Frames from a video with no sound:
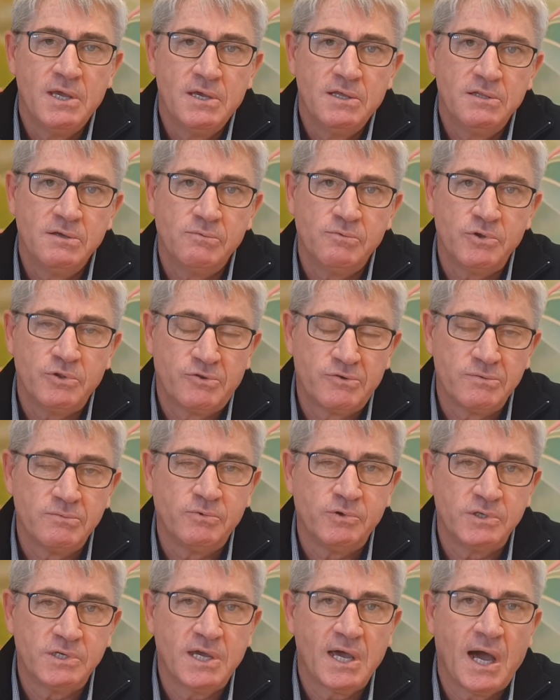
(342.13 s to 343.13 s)
that
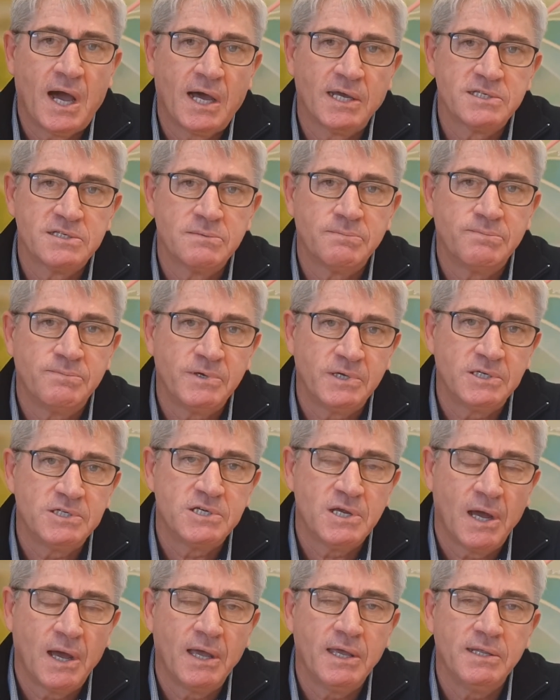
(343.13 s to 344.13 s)
would cast a big
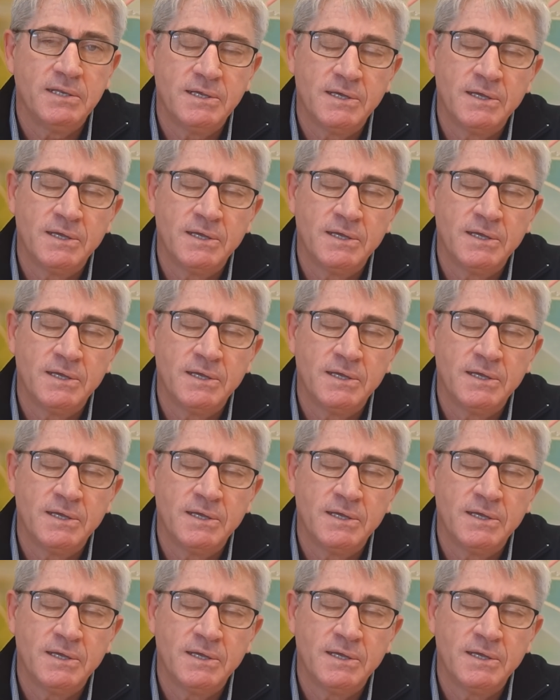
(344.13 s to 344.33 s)
shade,